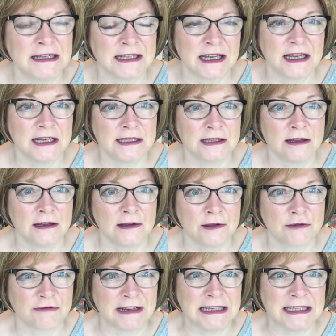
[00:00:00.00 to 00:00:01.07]
it is a
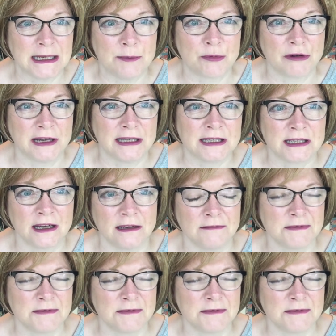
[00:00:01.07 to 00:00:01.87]
3D printer,